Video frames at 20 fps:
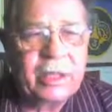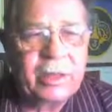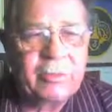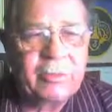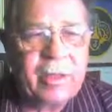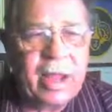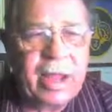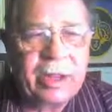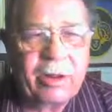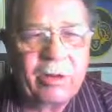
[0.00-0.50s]

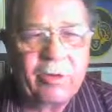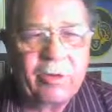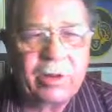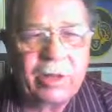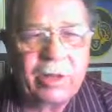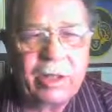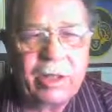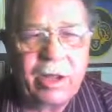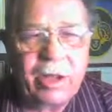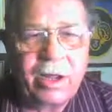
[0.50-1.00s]
Thinking
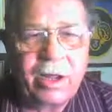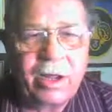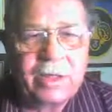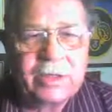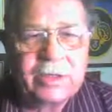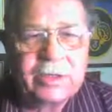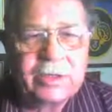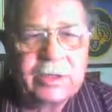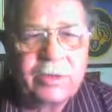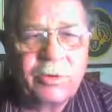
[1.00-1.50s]
back on it now,
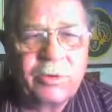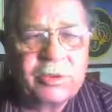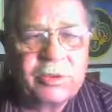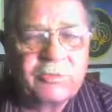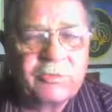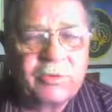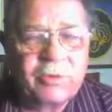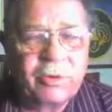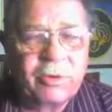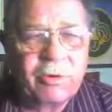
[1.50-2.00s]
I just
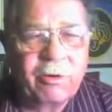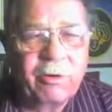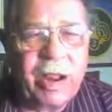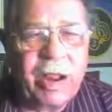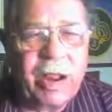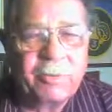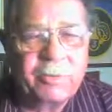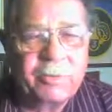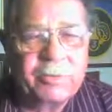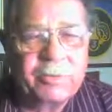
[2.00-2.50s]
know he's full of
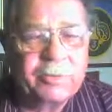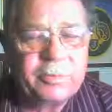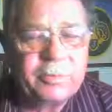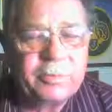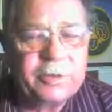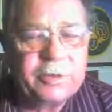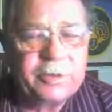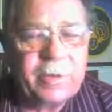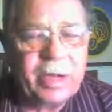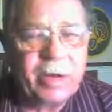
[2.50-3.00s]
crap.
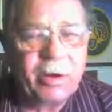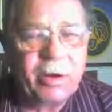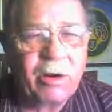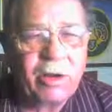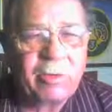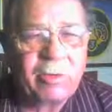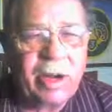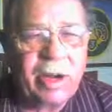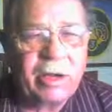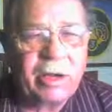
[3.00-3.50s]
That's
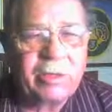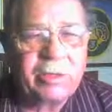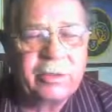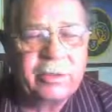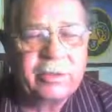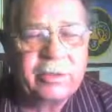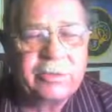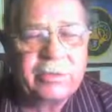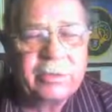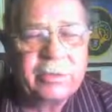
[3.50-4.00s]
about all it
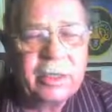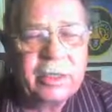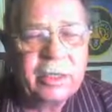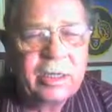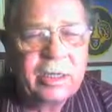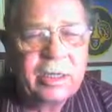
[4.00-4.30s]
amounted to.